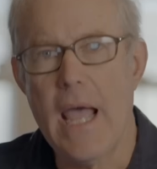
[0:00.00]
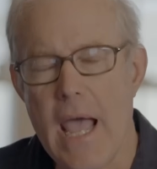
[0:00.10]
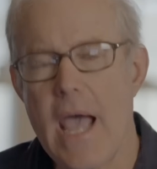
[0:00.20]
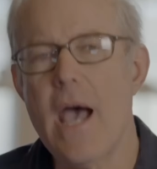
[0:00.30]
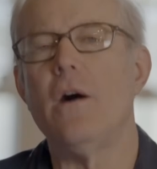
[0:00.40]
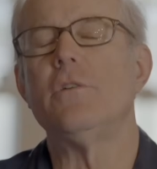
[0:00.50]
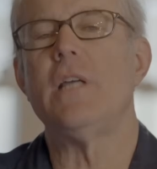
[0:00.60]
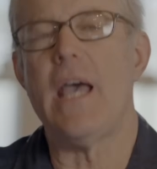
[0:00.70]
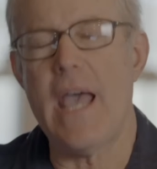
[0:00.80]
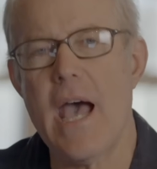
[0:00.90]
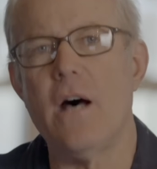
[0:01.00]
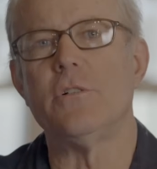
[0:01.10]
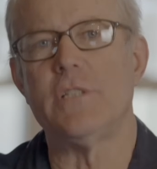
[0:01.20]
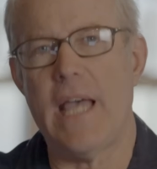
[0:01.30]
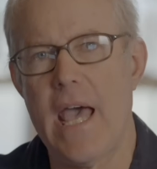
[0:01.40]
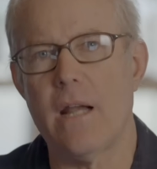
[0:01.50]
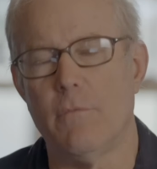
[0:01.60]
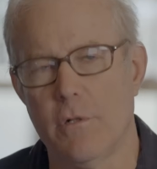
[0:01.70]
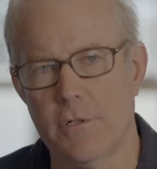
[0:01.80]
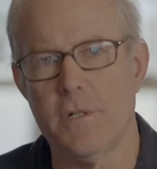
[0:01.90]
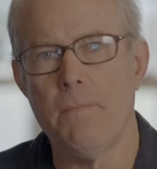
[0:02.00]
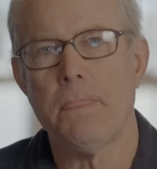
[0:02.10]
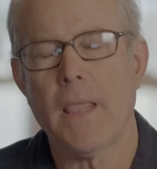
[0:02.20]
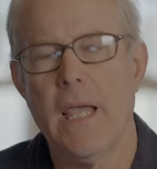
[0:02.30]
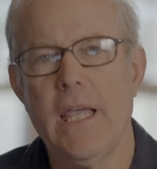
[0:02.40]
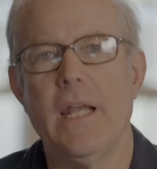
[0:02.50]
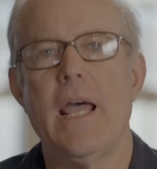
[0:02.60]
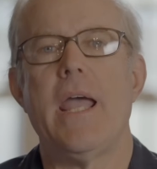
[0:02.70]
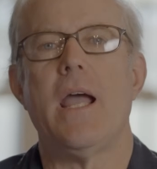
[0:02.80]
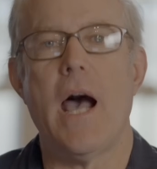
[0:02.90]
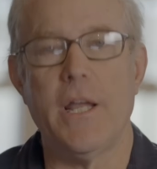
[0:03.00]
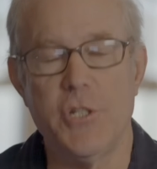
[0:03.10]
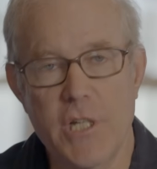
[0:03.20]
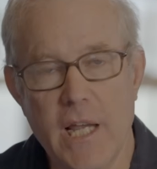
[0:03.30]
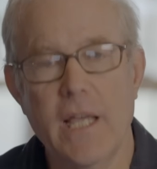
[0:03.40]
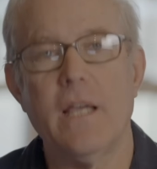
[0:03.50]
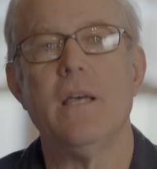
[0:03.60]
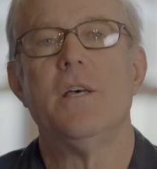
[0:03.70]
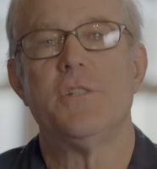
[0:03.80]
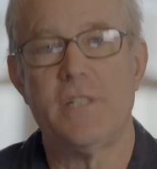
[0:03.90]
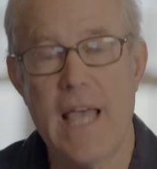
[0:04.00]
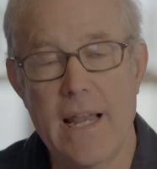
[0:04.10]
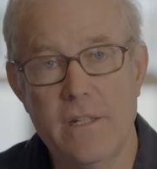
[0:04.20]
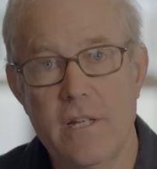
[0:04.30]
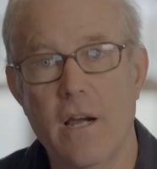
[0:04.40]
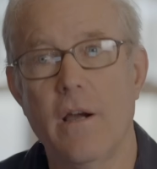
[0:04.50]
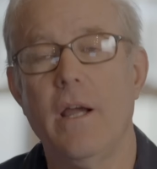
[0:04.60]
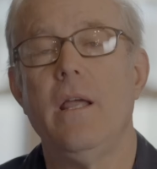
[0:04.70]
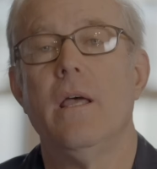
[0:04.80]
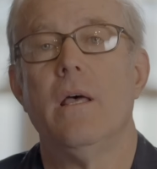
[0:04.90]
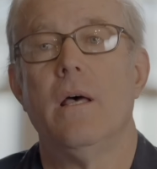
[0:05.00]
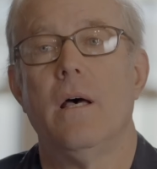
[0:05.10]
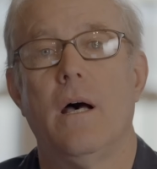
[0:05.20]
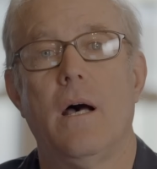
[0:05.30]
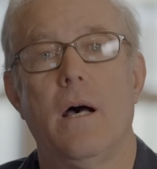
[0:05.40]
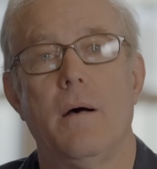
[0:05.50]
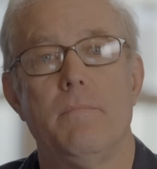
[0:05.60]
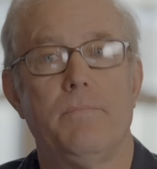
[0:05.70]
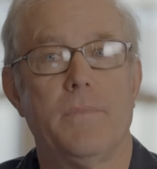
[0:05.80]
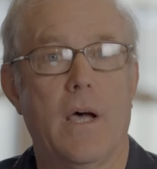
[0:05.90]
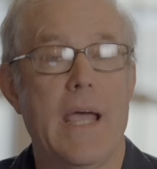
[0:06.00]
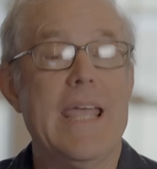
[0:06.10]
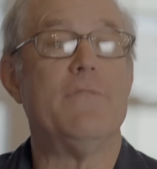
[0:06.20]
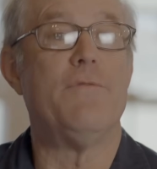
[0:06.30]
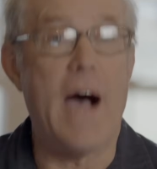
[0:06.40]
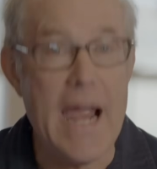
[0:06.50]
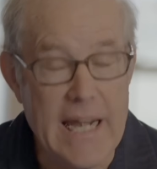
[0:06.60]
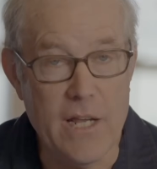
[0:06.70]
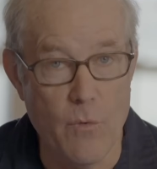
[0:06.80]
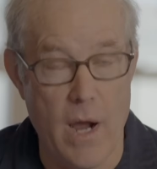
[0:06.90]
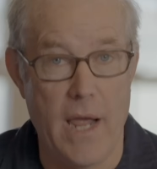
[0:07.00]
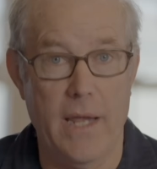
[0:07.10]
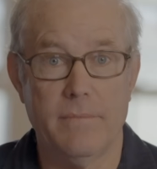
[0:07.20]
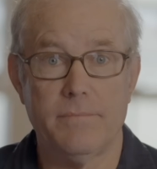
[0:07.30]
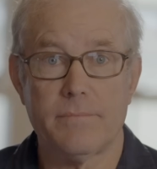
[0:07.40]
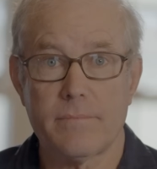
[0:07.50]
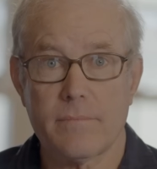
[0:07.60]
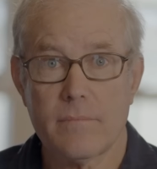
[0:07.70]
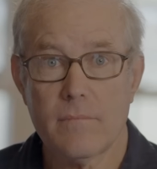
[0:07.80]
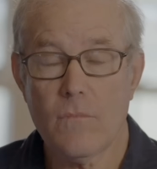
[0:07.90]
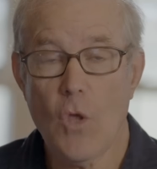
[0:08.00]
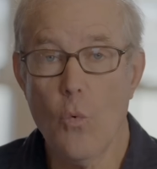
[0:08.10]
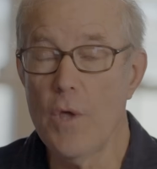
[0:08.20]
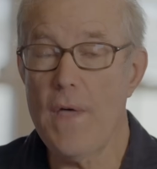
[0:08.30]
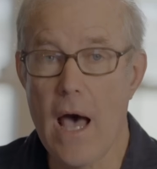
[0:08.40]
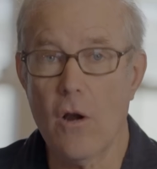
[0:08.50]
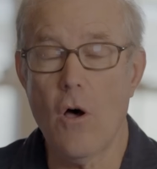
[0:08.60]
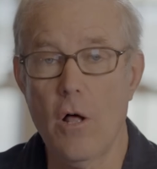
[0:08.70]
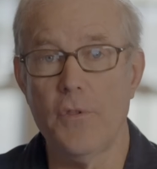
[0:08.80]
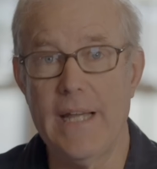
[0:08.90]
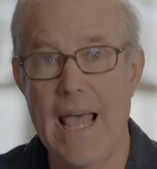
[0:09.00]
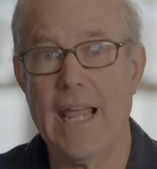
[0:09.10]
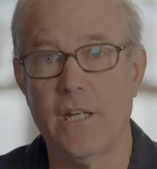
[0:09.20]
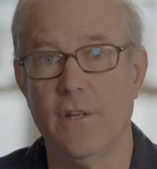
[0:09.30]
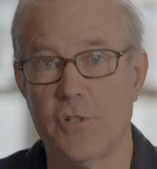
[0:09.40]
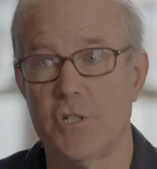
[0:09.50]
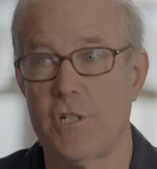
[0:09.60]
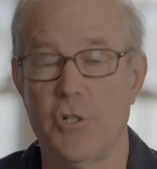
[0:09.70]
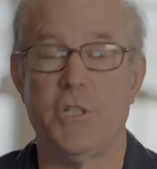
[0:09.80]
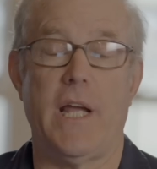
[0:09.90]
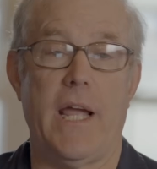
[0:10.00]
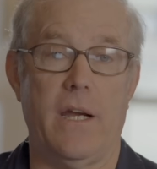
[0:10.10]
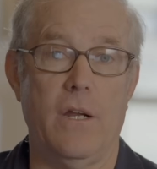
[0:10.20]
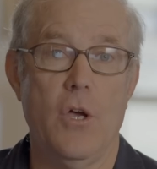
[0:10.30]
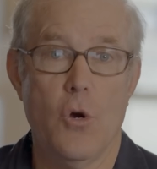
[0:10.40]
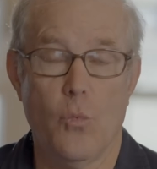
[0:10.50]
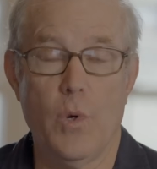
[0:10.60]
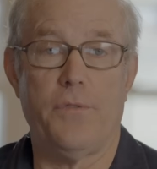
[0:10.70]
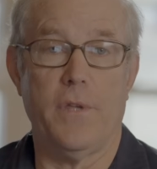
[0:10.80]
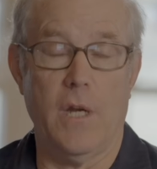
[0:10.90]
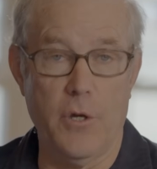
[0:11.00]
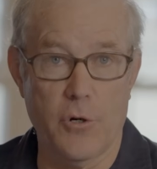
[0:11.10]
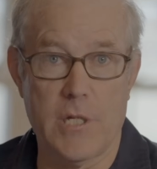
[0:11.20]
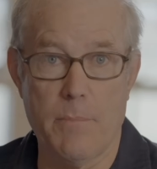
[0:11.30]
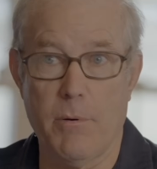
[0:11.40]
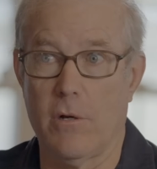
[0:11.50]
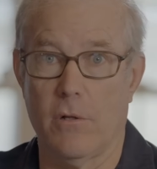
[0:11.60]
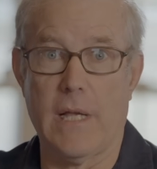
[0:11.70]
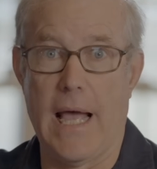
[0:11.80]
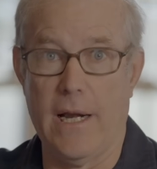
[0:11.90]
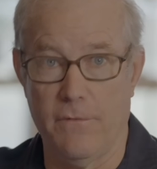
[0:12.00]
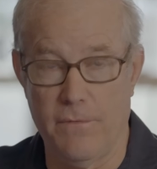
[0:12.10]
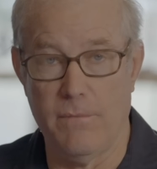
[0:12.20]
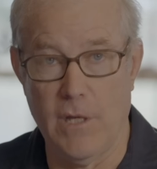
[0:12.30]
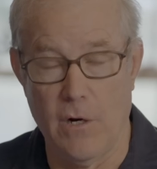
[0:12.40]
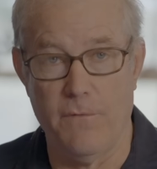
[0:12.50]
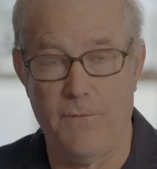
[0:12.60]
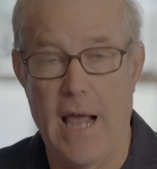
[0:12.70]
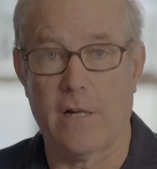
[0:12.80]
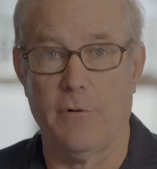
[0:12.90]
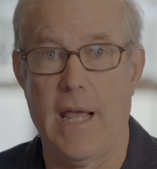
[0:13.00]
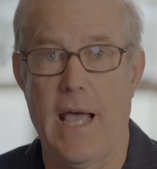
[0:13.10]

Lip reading: how to house animals in a hygienic, sanitary, inviting way, without all the negatives associated with your typical kind of factory